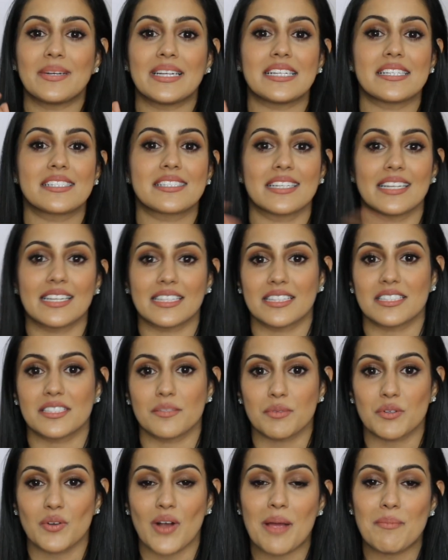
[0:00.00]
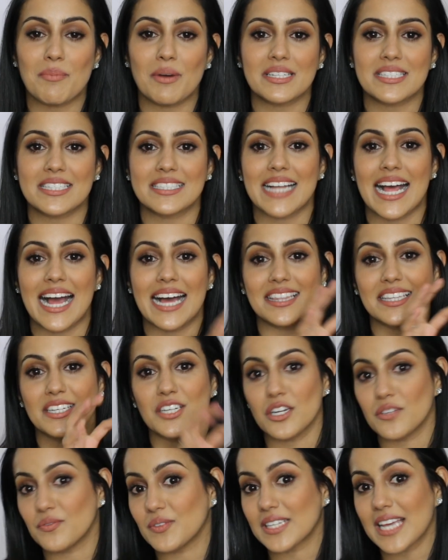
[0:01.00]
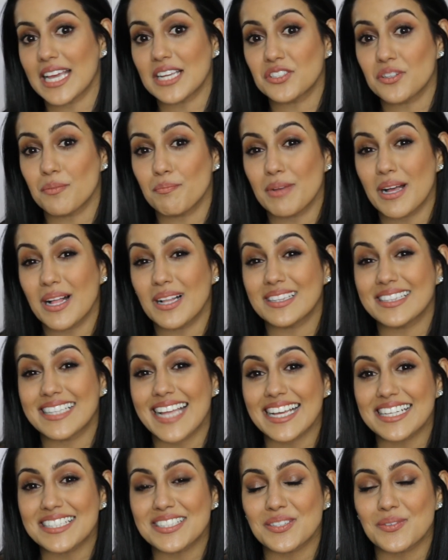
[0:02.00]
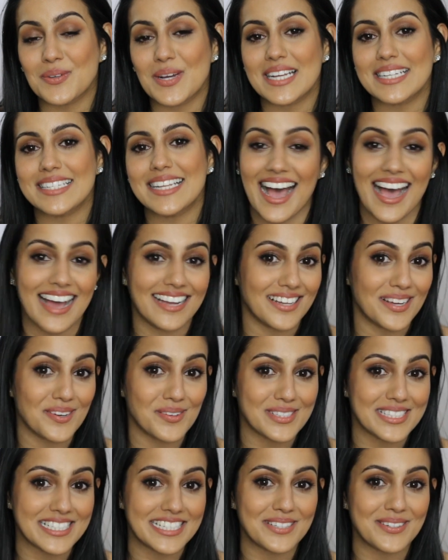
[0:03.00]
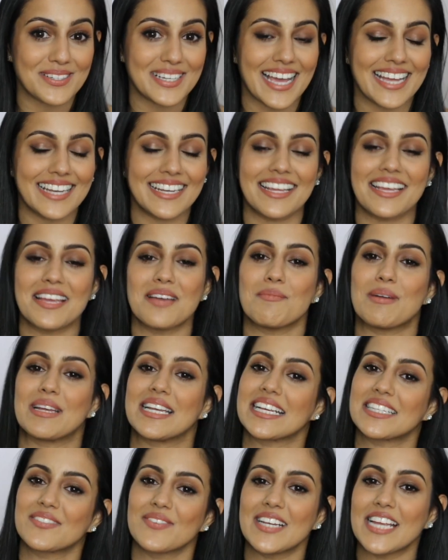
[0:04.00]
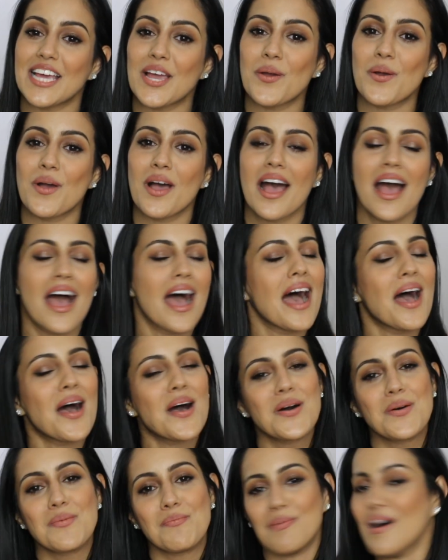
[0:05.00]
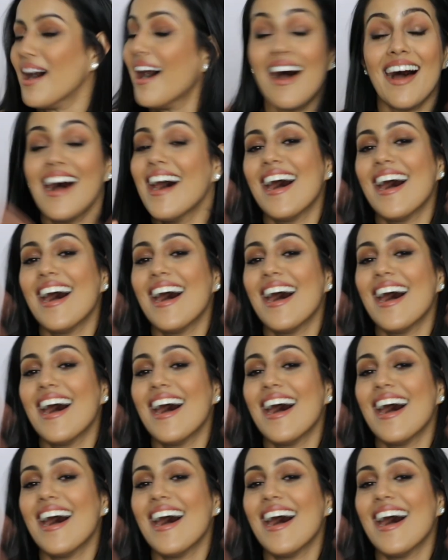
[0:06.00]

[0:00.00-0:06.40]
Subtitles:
please click the subscribe button and the notification bell next to it, and I will see you again in my next video. Bye!